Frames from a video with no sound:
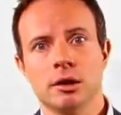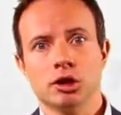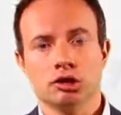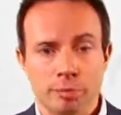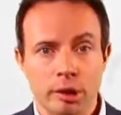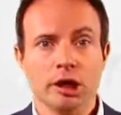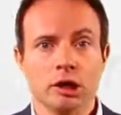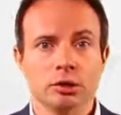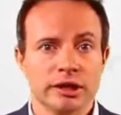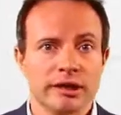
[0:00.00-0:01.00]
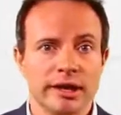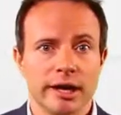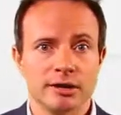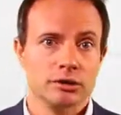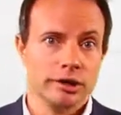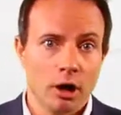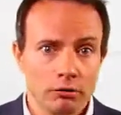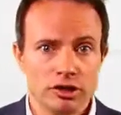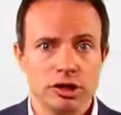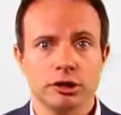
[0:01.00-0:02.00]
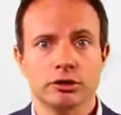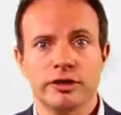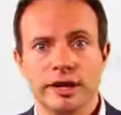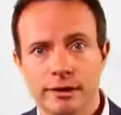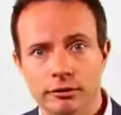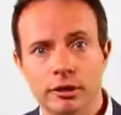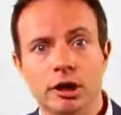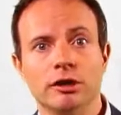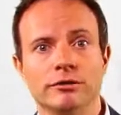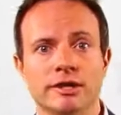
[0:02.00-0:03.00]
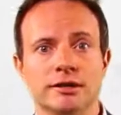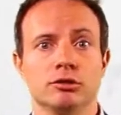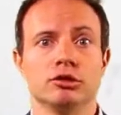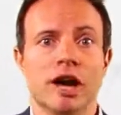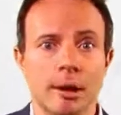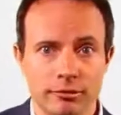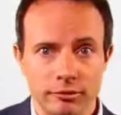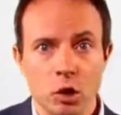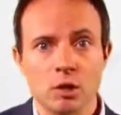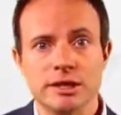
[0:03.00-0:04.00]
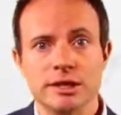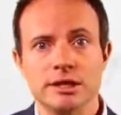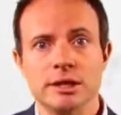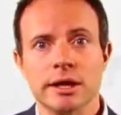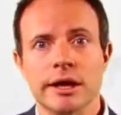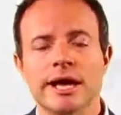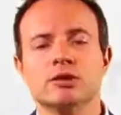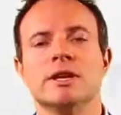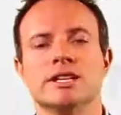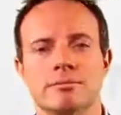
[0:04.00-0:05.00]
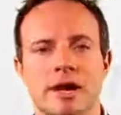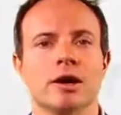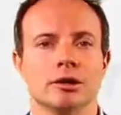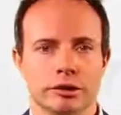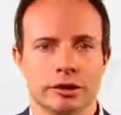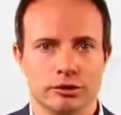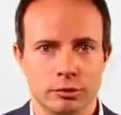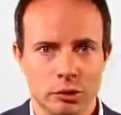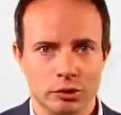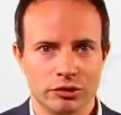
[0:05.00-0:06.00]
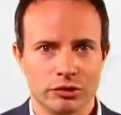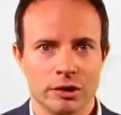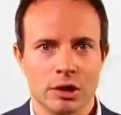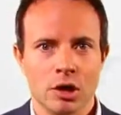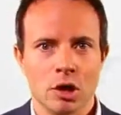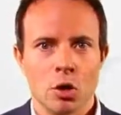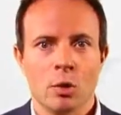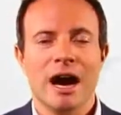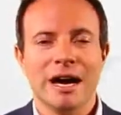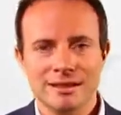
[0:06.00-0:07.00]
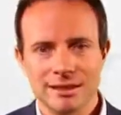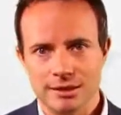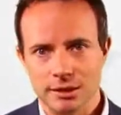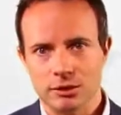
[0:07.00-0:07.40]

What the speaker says: The barcode indicates the origin, the date of harvest, the type of roses, as well as many other attributes. Well, ITC,